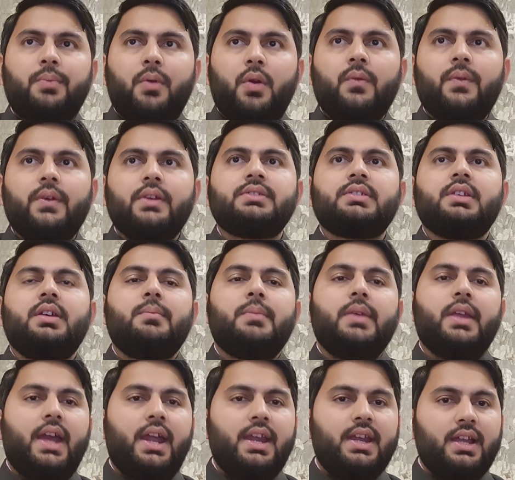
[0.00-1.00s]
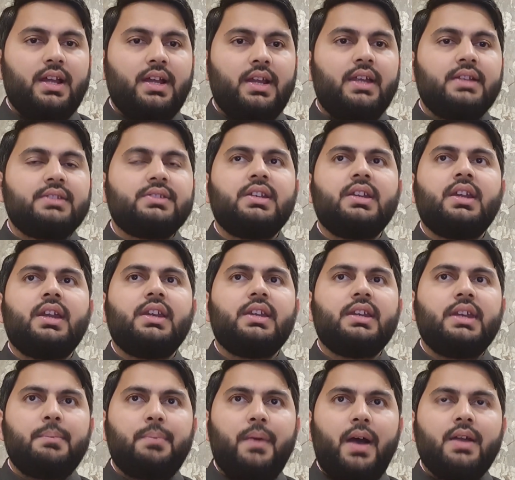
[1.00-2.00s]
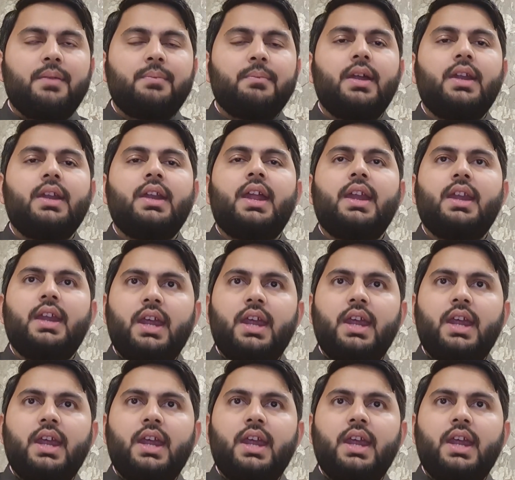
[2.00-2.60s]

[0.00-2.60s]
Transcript: Professor Mechanical Engineering Department and